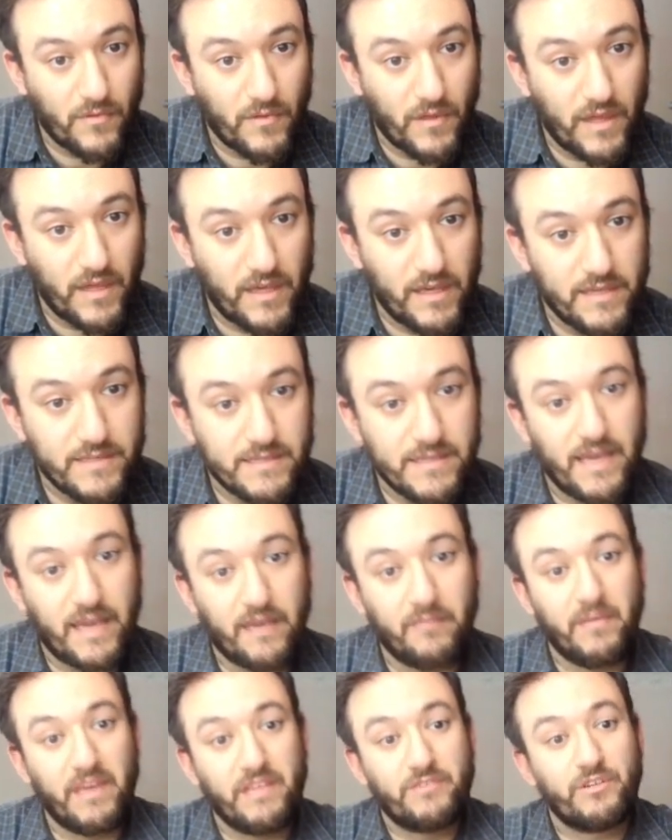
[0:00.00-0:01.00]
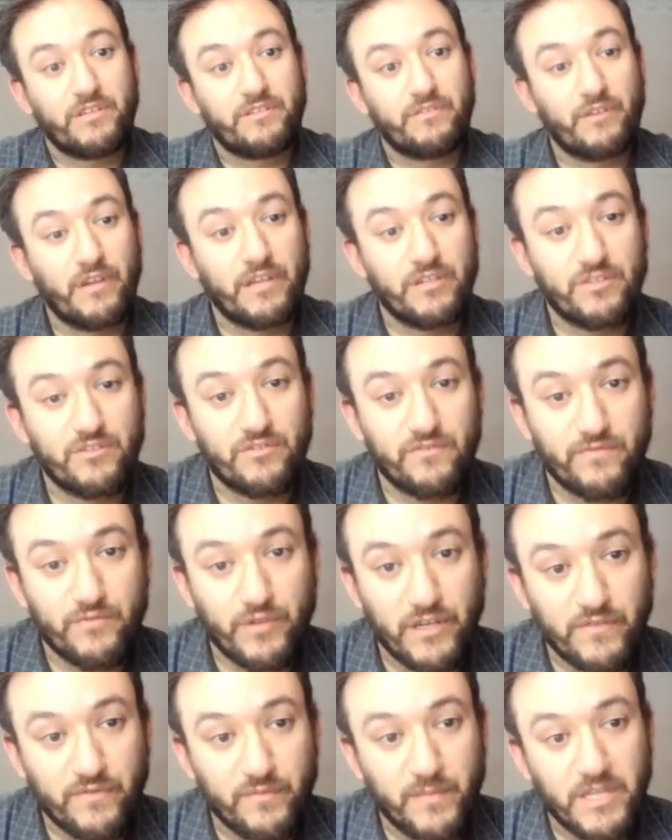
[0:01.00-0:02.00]
is a matrix
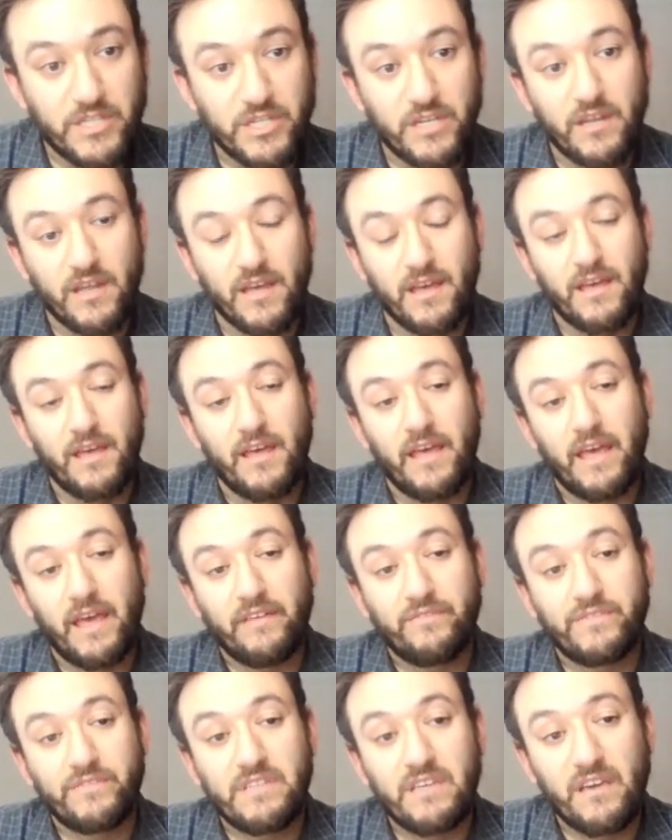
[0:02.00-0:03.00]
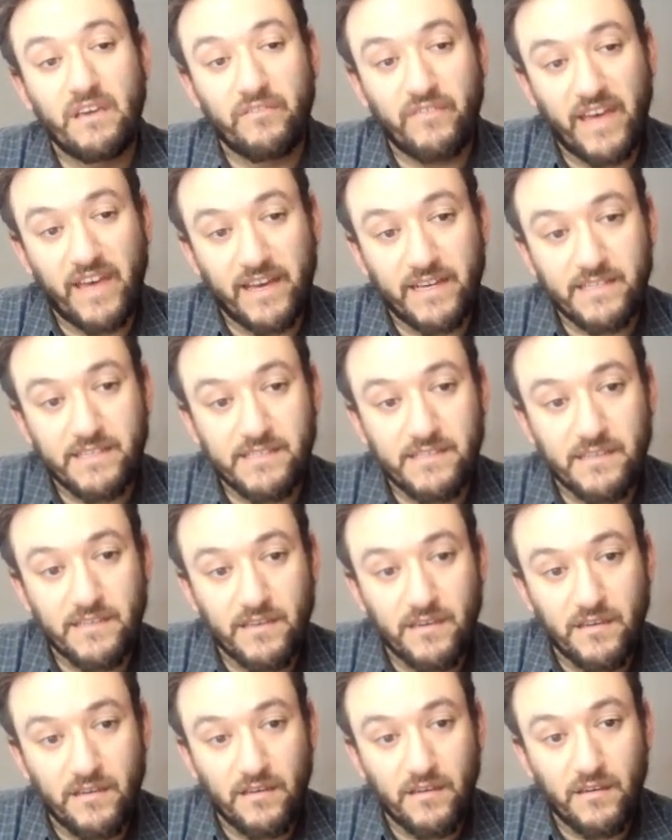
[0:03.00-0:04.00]
transformation if T of x
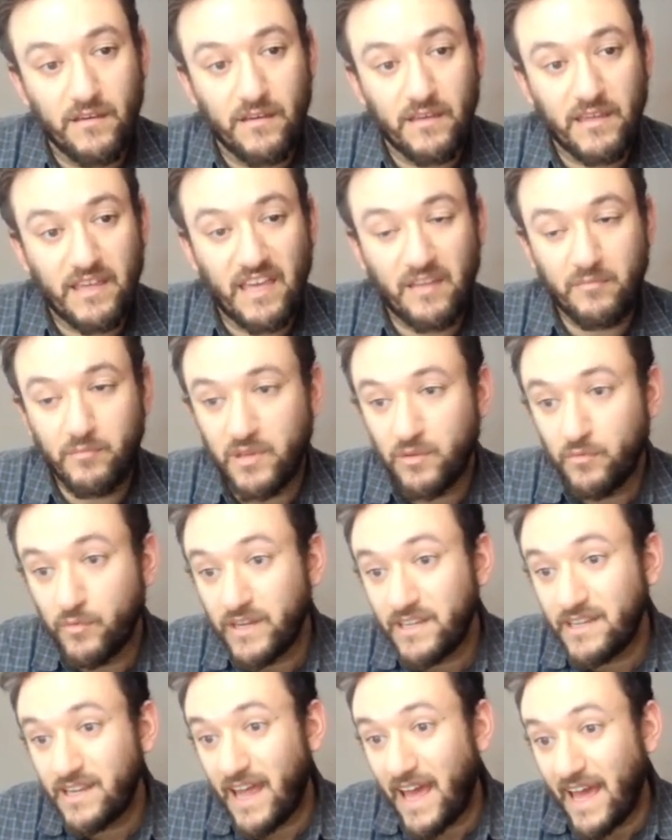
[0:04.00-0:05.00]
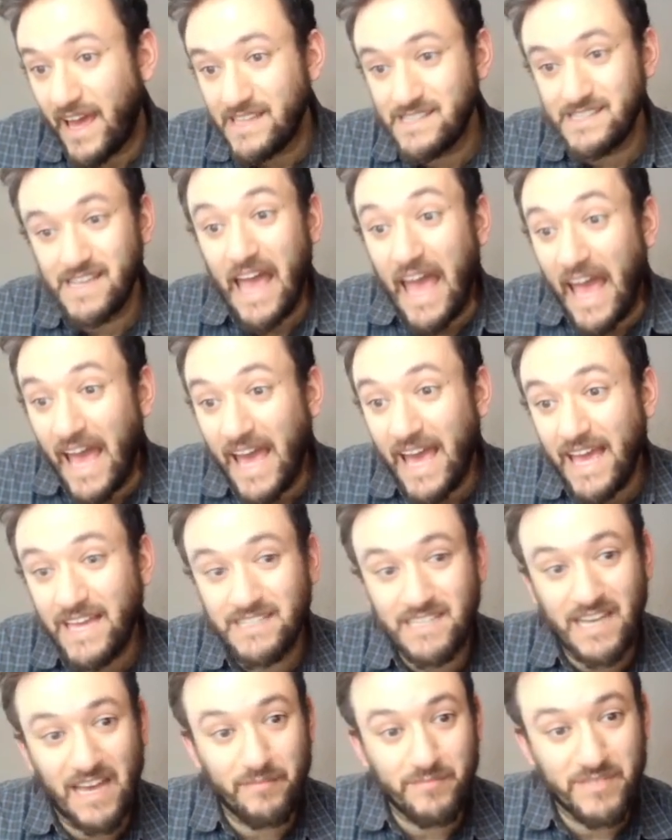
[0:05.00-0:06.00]
can be written as A
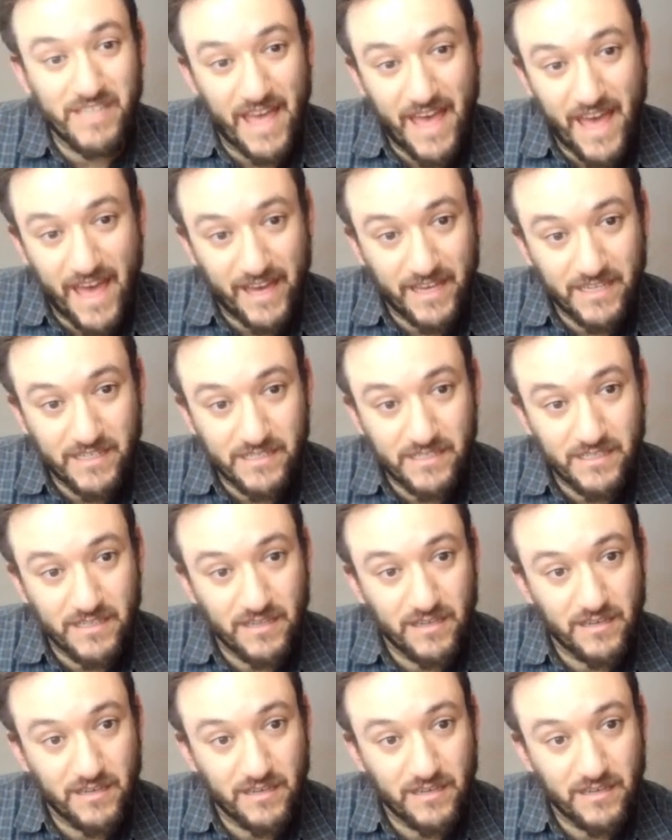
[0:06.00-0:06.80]
times x